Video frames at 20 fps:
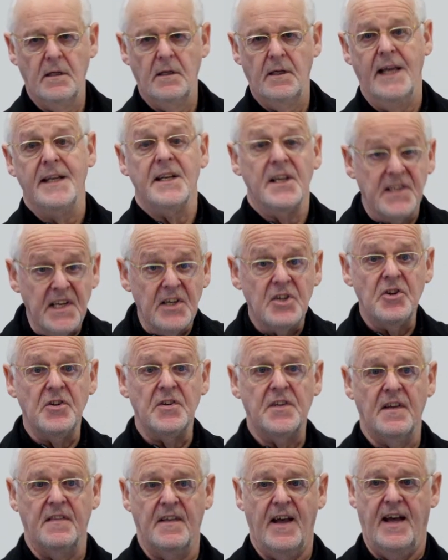In addition
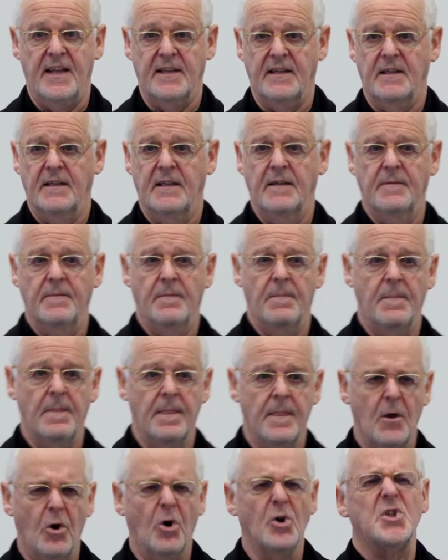to that,
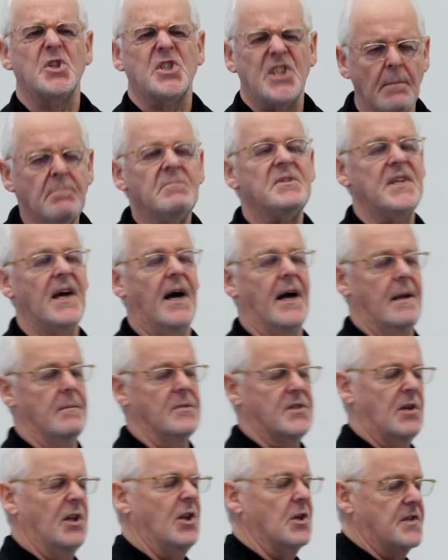or
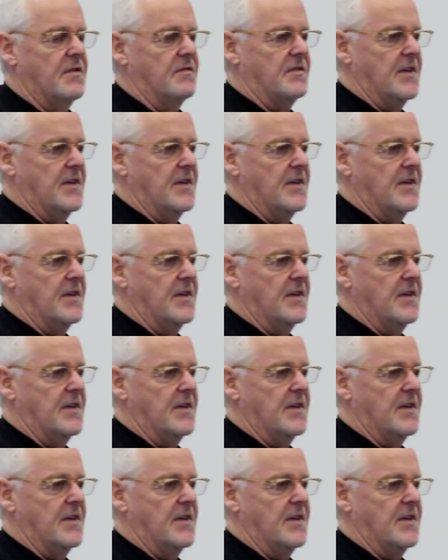sometimes, lots of